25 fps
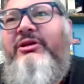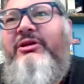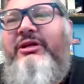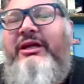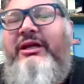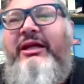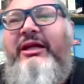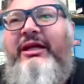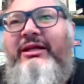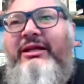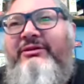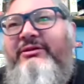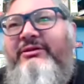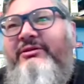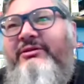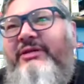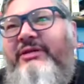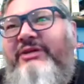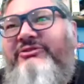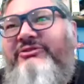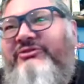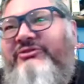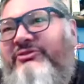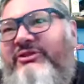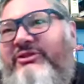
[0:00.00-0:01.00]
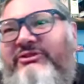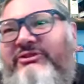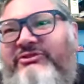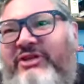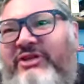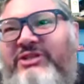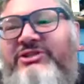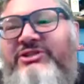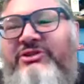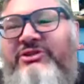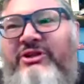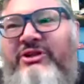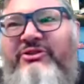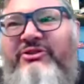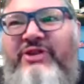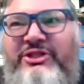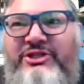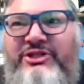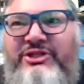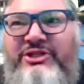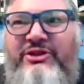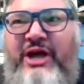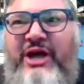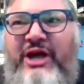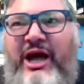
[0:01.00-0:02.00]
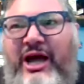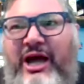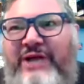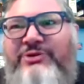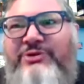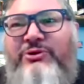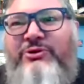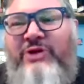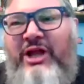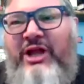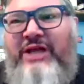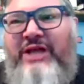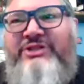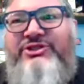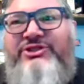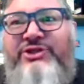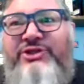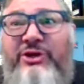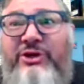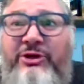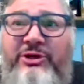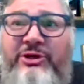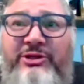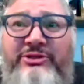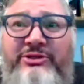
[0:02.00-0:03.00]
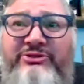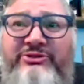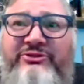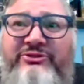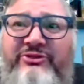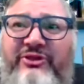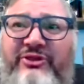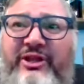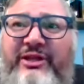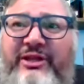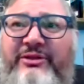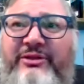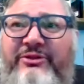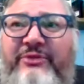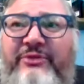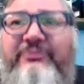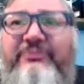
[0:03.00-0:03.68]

it's essentially the hydrolyzed sugars that the